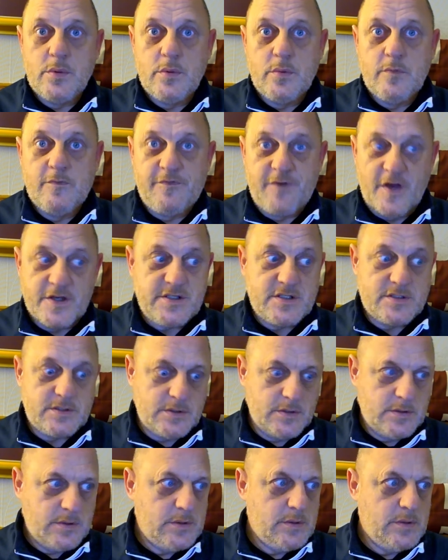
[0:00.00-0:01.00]

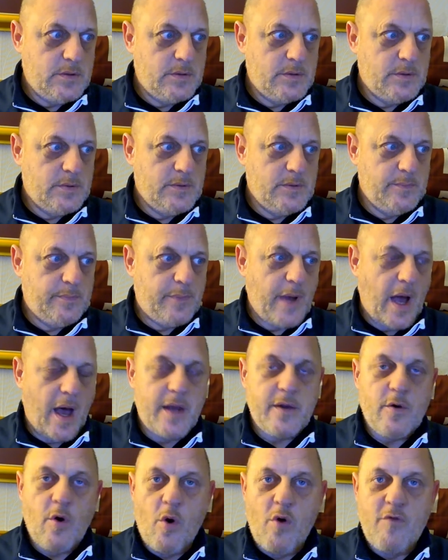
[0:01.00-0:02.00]
first
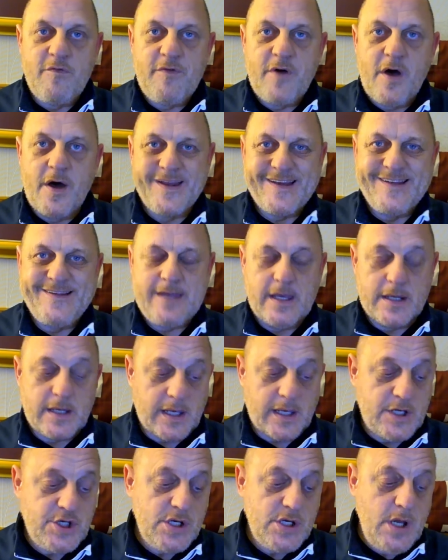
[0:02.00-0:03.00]
part of her
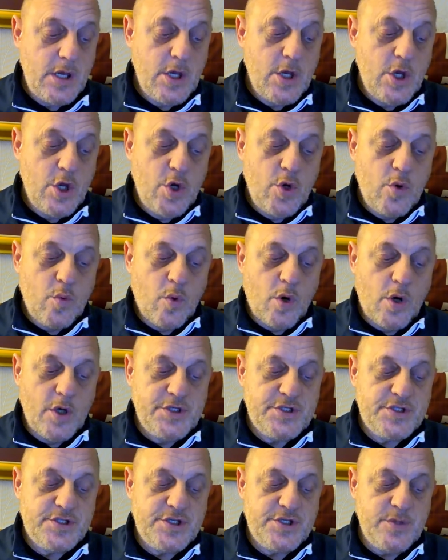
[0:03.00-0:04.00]
interrogation was
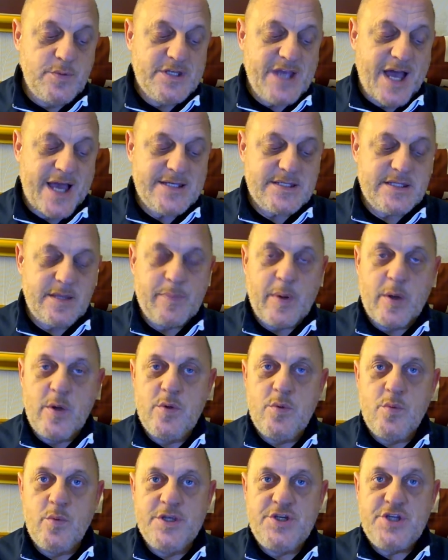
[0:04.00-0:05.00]
she was asked
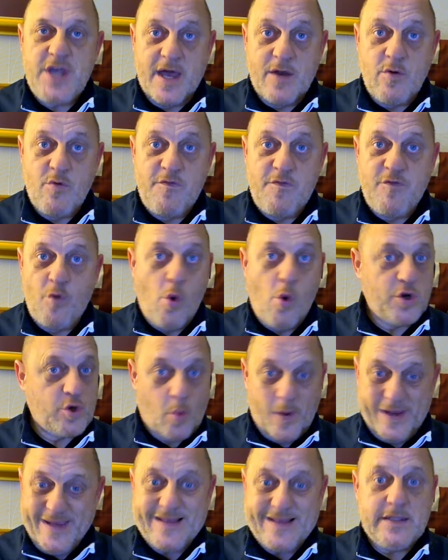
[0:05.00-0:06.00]
about when Channel 4
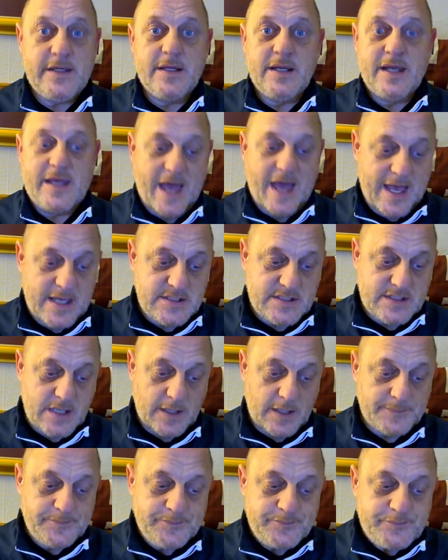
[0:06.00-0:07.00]
quite clearly asked
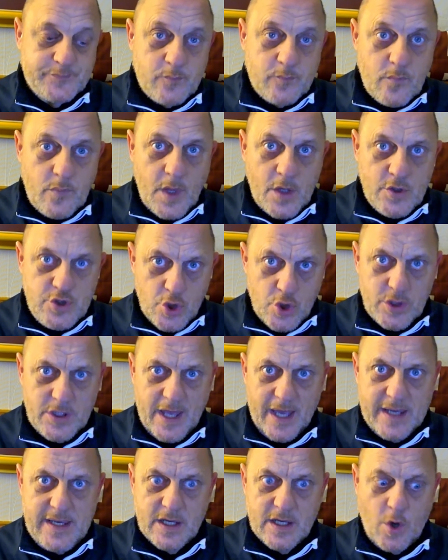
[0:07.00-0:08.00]
her during the
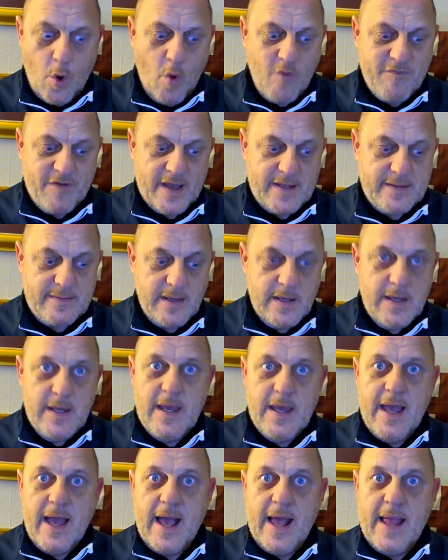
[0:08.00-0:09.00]
height of COVID
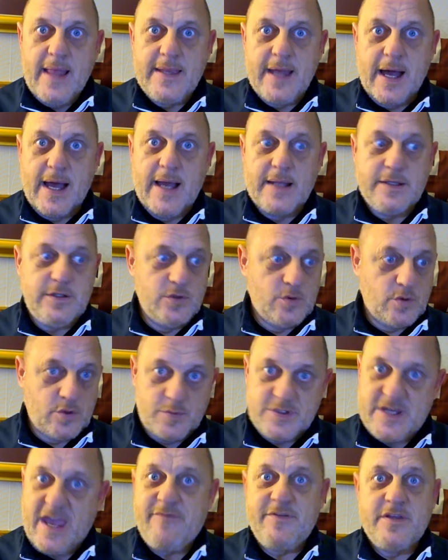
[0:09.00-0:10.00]
that, there
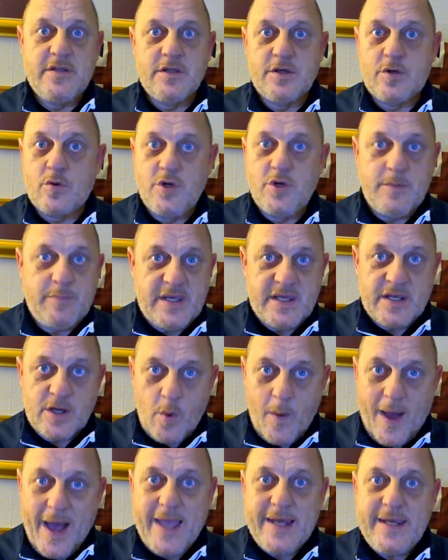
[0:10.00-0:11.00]
was evidently going to be
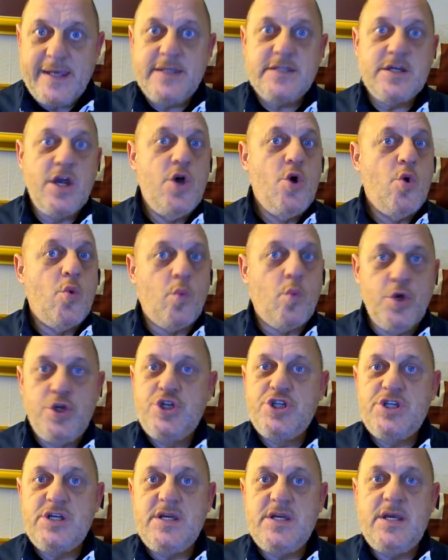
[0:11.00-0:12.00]
inquiries. Would
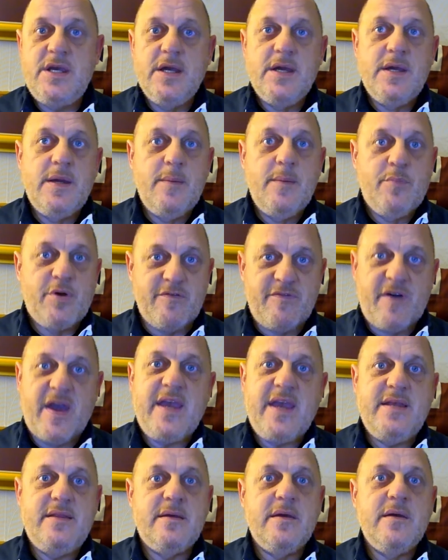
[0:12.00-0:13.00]
she
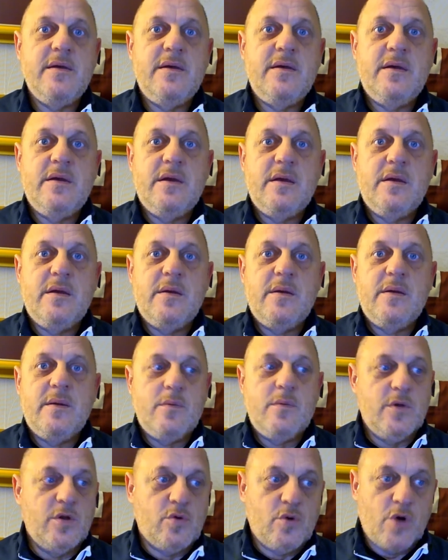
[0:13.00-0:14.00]
provide,
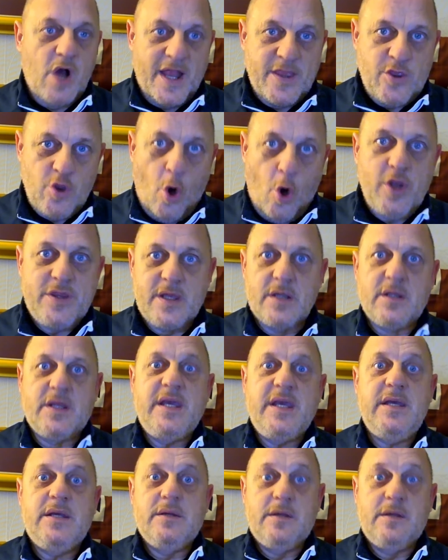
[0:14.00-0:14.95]
and not delete,